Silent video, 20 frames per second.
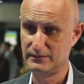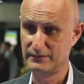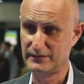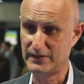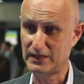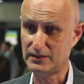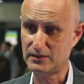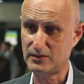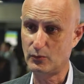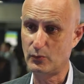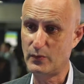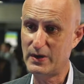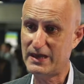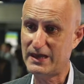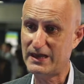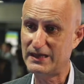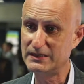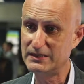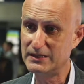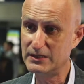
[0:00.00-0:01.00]
that we
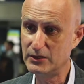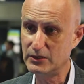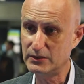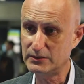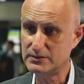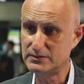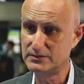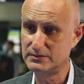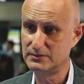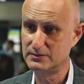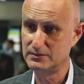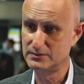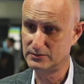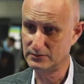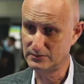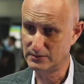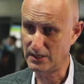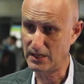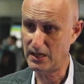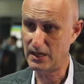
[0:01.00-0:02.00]
cannot
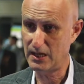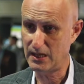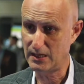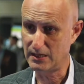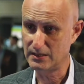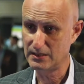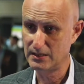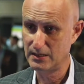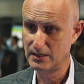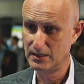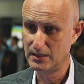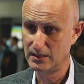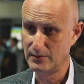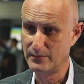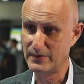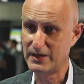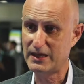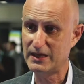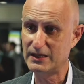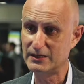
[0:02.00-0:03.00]
today,
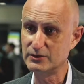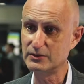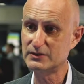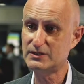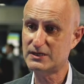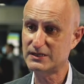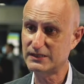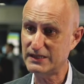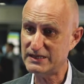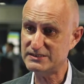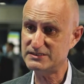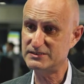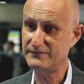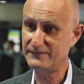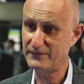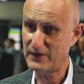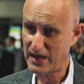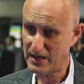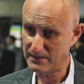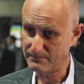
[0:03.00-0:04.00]
we cannot
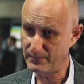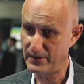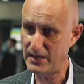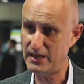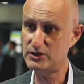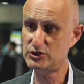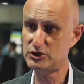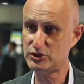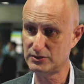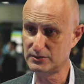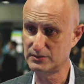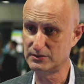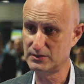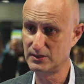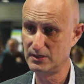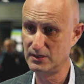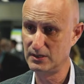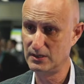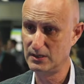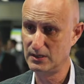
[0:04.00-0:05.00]
classify patient
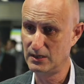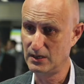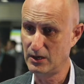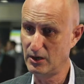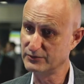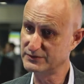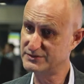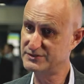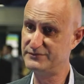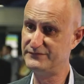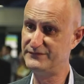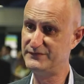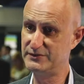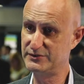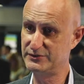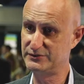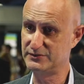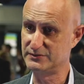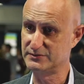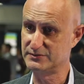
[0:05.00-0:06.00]
on
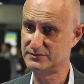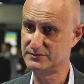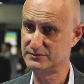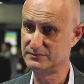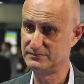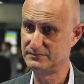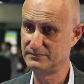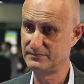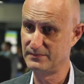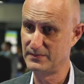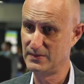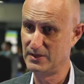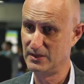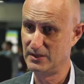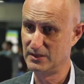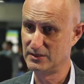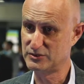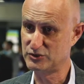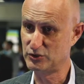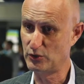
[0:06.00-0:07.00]
severities.
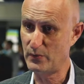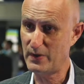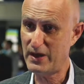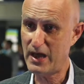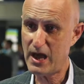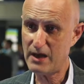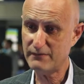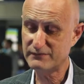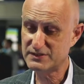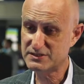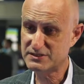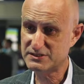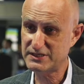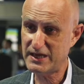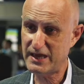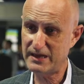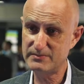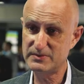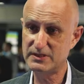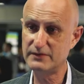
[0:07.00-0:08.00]
So we have the
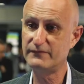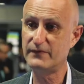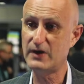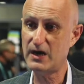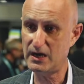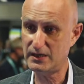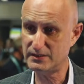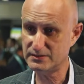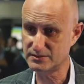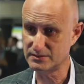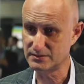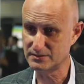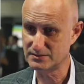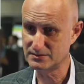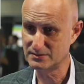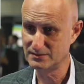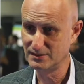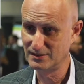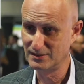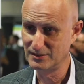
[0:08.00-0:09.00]
same
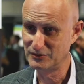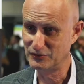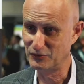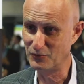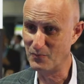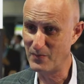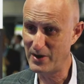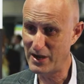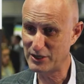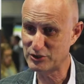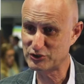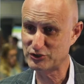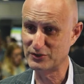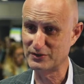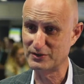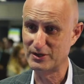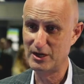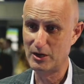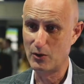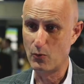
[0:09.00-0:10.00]
devices to
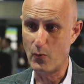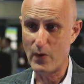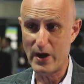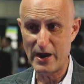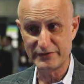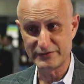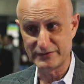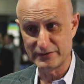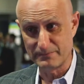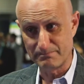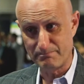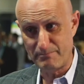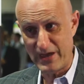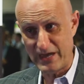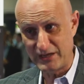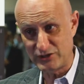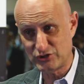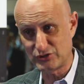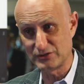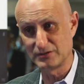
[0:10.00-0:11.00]
measure whether
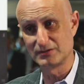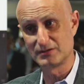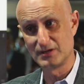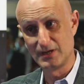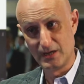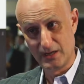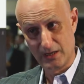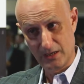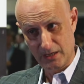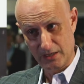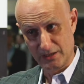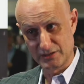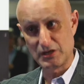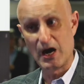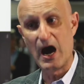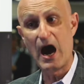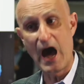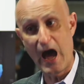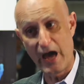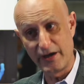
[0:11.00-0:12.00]
patient is
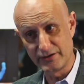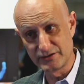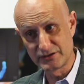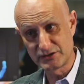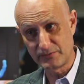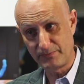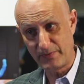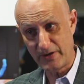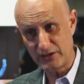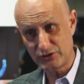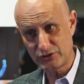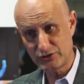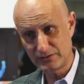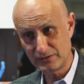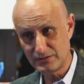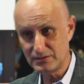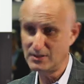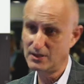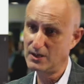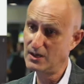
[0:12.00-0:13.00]
high risk
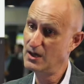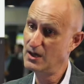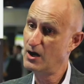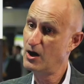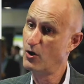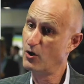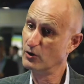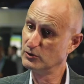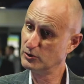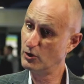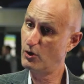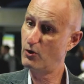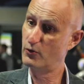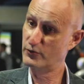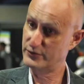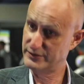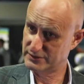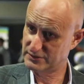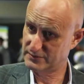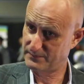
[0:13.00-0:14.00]
patient or low
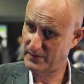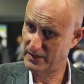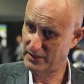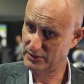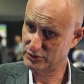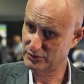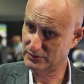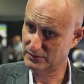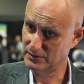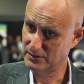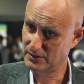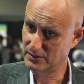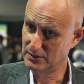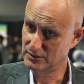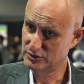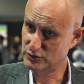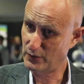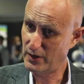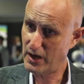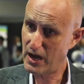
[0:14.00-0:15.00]
risk patient.
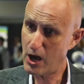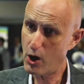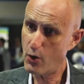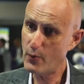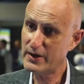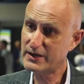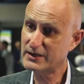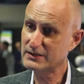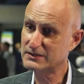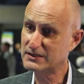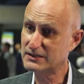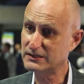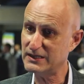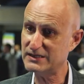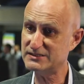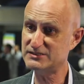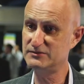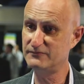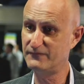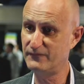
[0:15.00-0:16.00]
So how we can
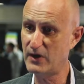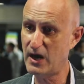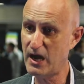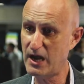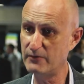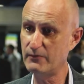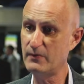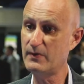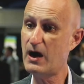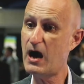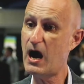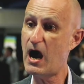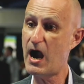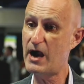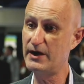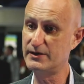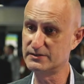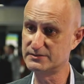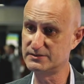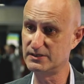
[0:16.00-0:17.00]
classify with
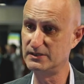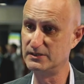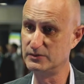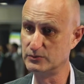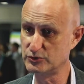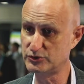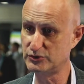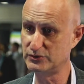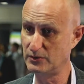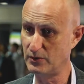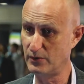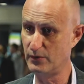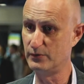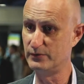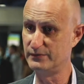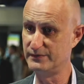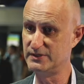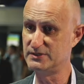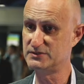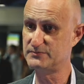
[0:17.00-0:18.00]
high resolution
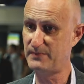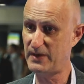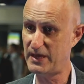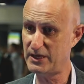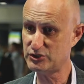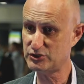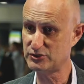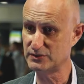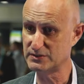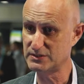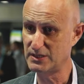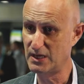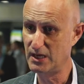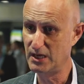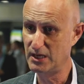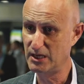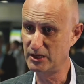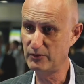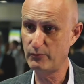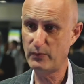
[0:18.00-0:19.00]
all these patients?
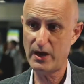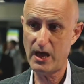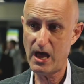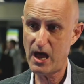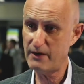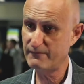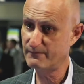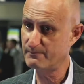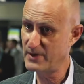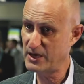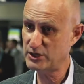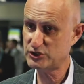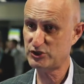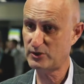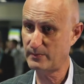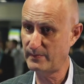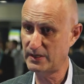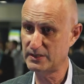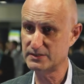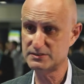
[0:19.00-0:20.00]
If we have
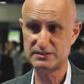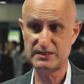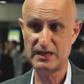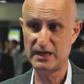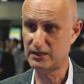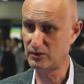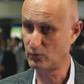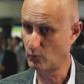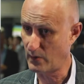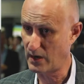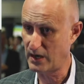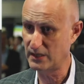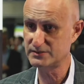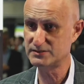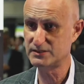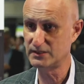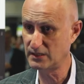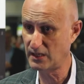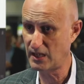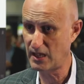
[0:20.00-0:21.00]
measurements taken
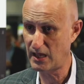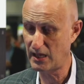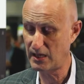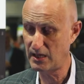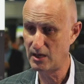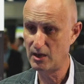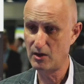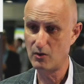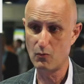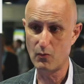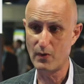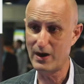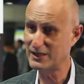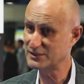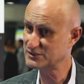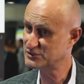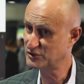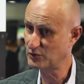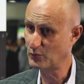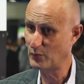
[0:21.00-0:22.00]
once a day,
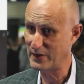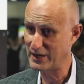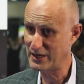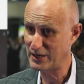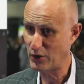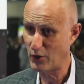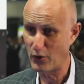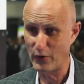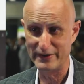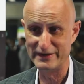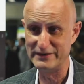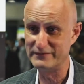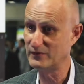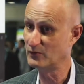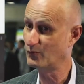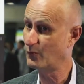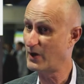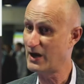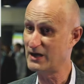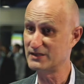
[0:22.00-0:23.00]
once a week, or
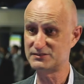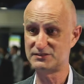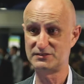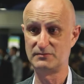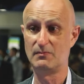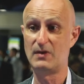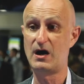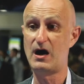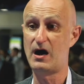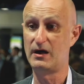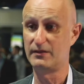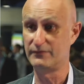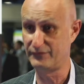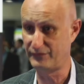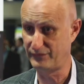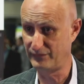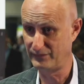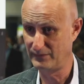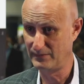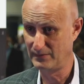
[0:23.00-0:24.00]
even once a
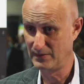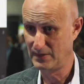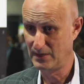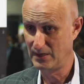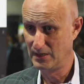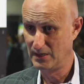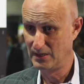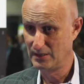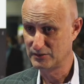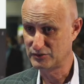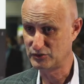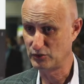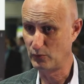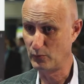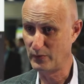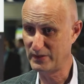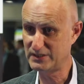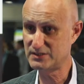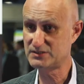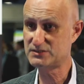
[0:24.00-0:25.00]
month. So
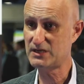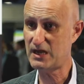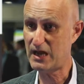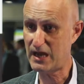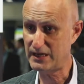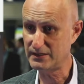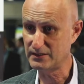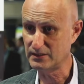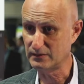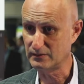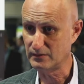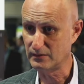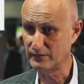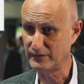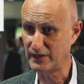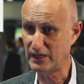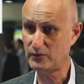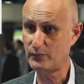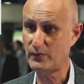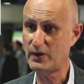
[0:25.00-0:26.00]
we decided
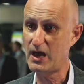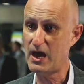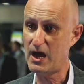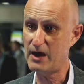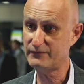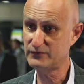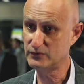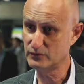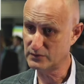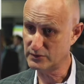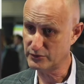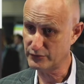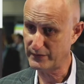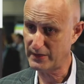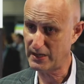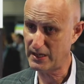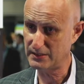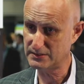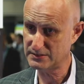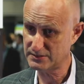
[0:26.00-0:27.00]
that we have to
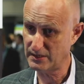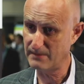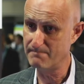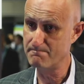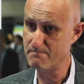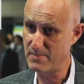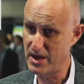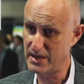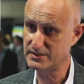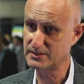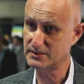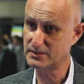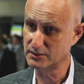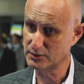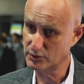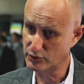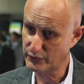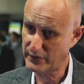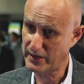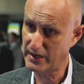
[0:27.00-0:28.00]
create some medical
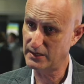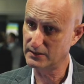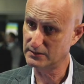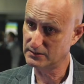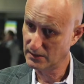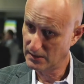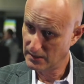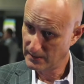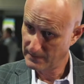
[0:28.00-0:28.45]
grade